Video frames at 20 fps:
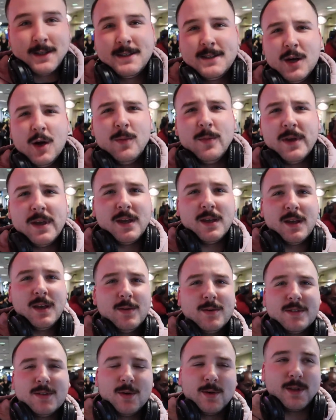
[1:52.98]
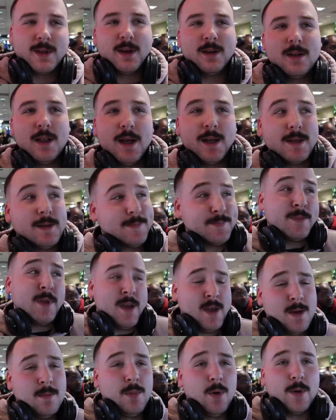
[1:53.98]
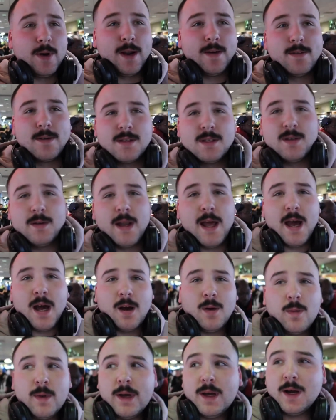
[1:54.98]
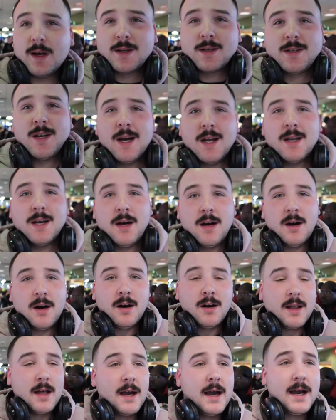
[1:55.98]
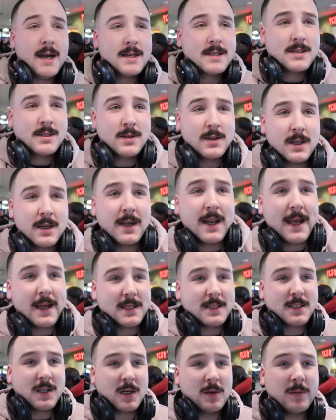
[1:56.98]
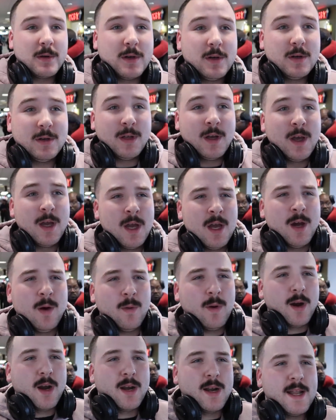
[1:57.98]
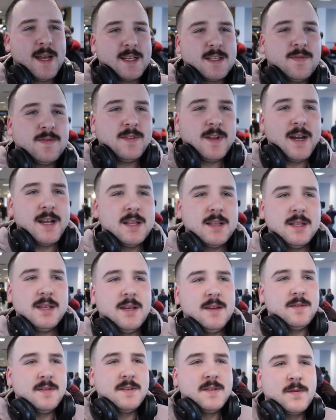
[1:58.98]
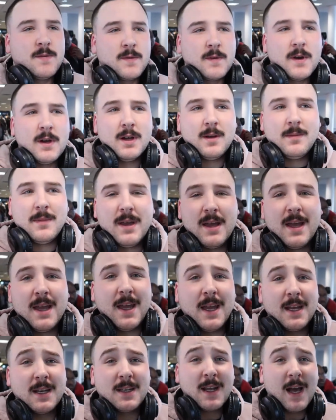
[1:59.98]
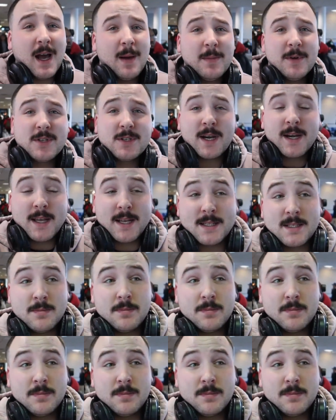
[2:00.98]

told me it was North Carolina. But whatever, so now we are trying to haul ass to the next terminal where our next flight leaves from and I'm gonna try to get